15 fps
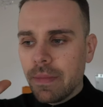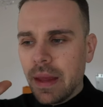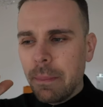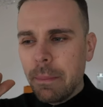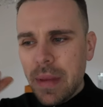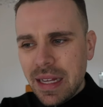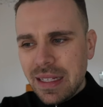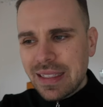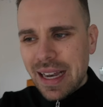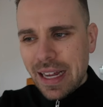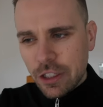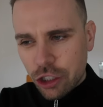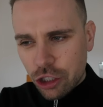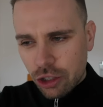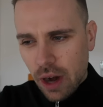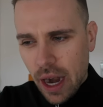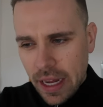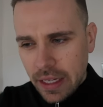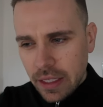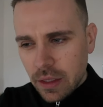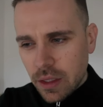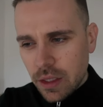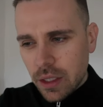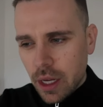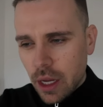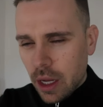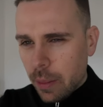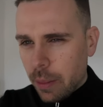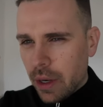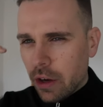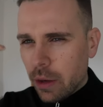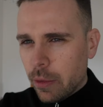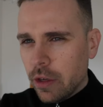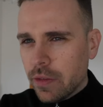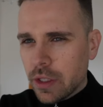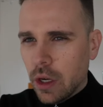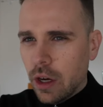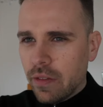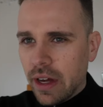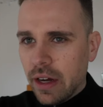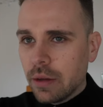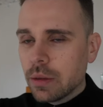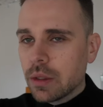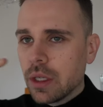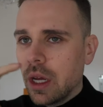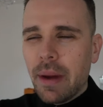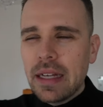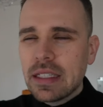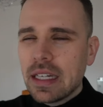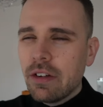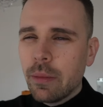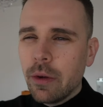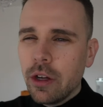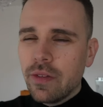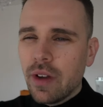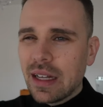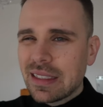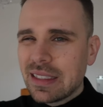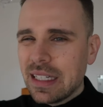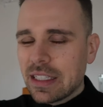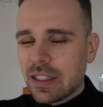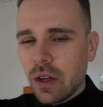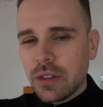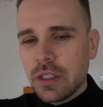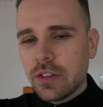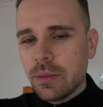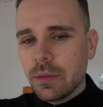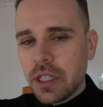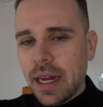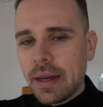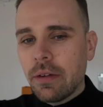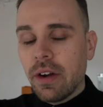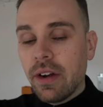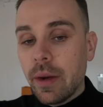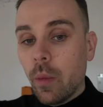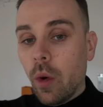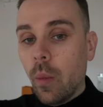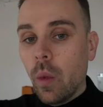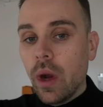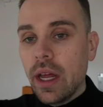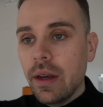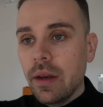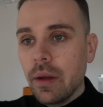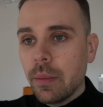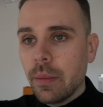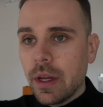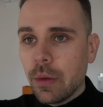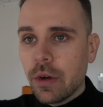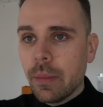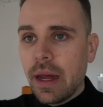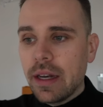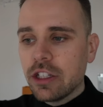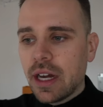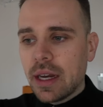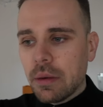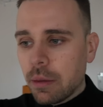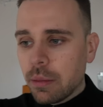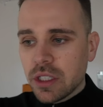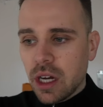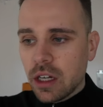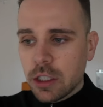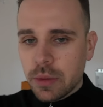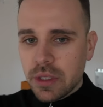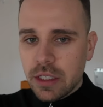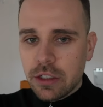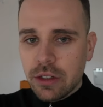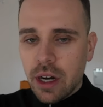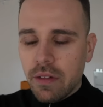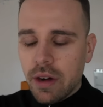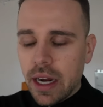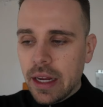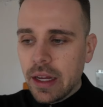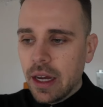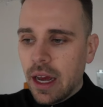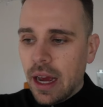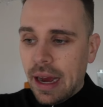Means less trades, but it removes a lot of L's. Basically removed like 6 losses from January and 1 win, but it would have meant January was 100% strike rate.